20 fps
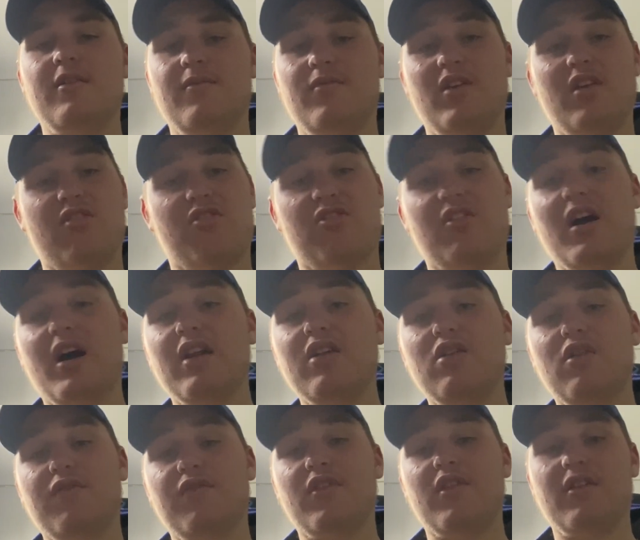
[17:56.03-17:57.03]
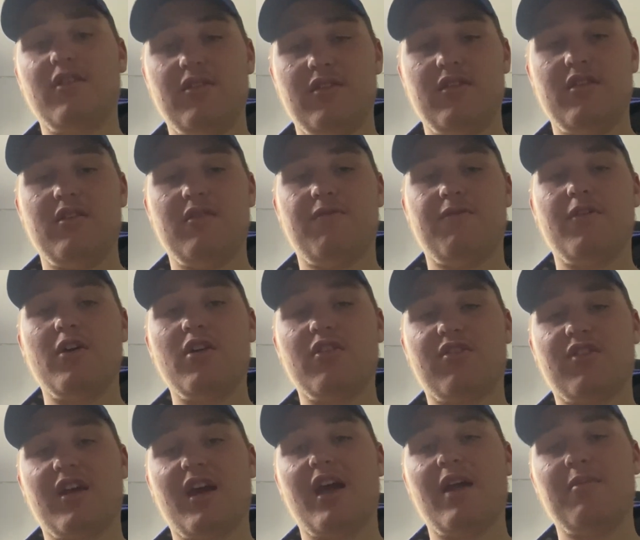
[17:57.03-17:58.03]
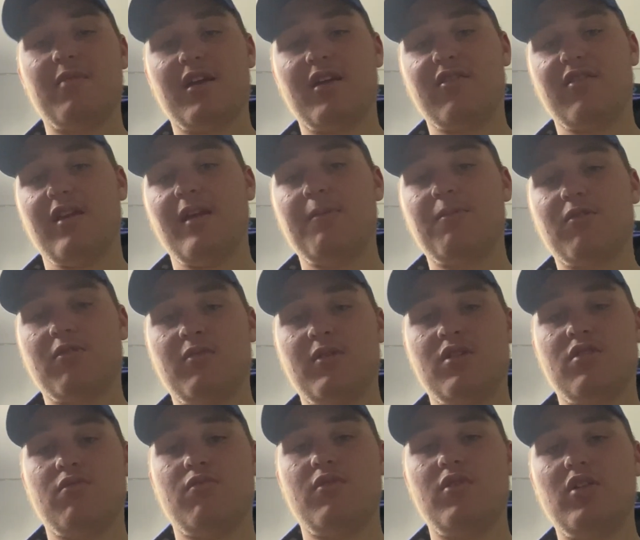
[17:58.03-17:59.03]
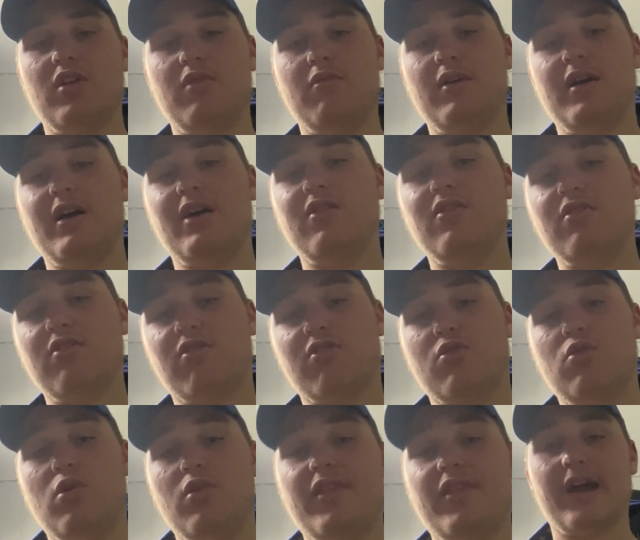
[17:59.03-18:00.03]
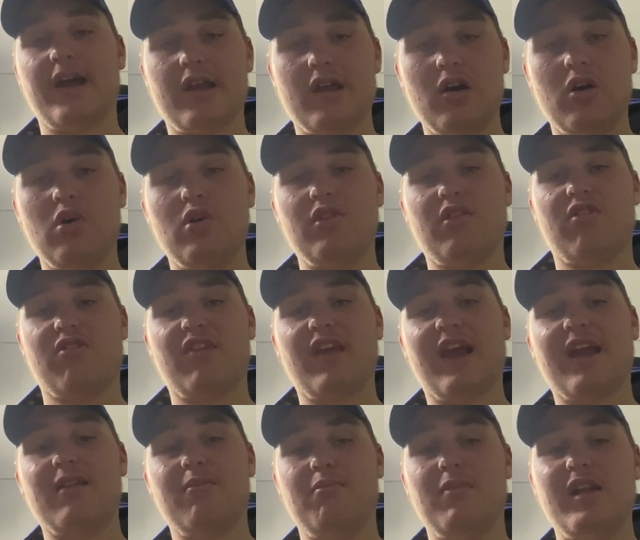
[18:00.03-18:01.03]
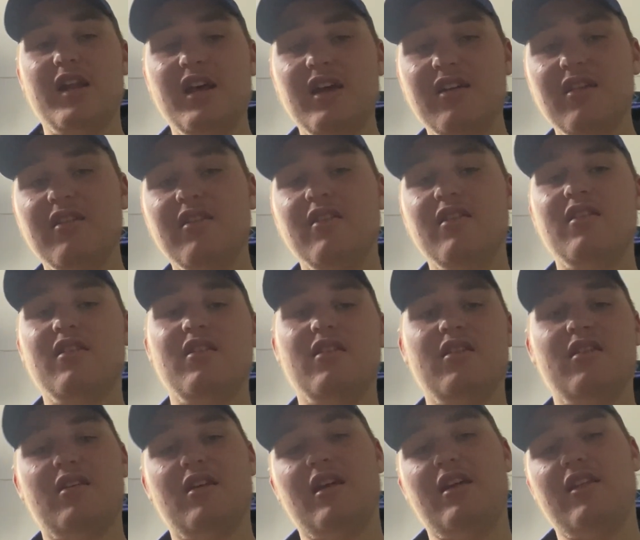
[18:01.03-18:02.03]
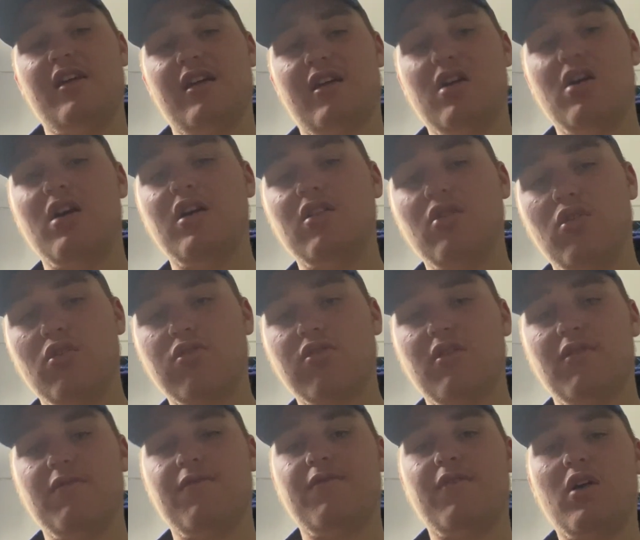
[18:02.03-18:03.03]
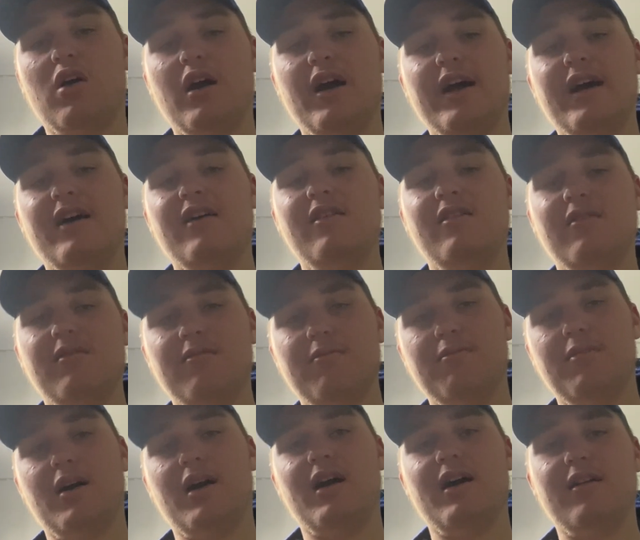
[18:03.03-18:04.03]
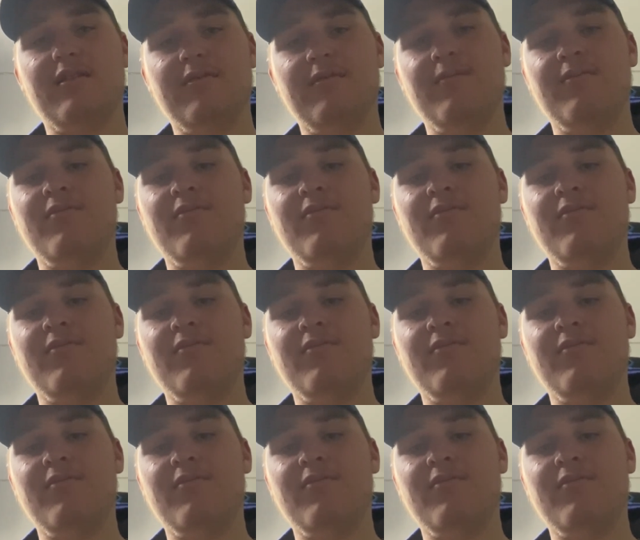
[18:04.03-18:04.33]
he started off the first game against Ipswich really well, scored goal in the second minute, and then kind of looked on fire. But